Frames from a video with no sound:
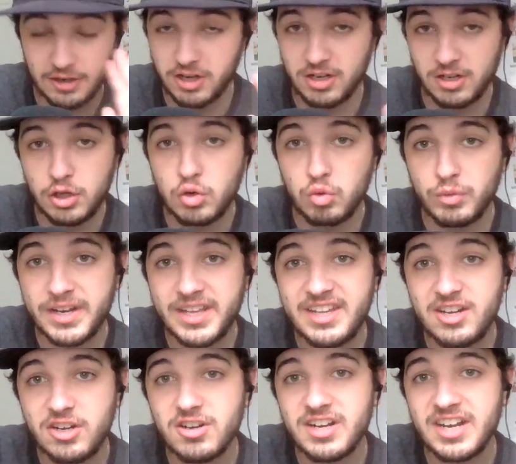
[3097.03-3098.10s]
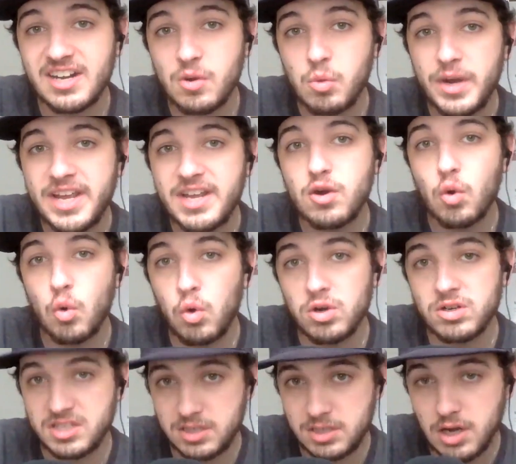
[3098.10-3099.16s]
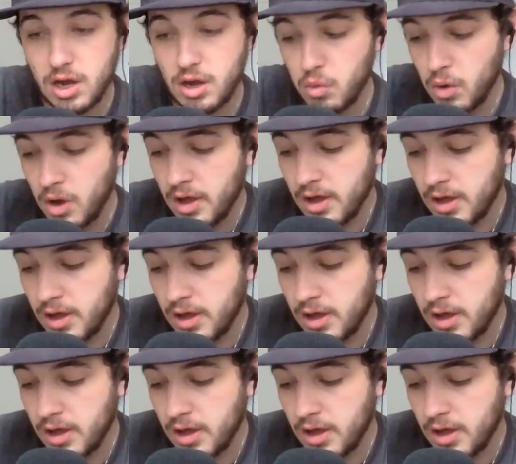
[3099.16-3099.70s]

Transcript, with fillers: They're going to look really good in a week or so.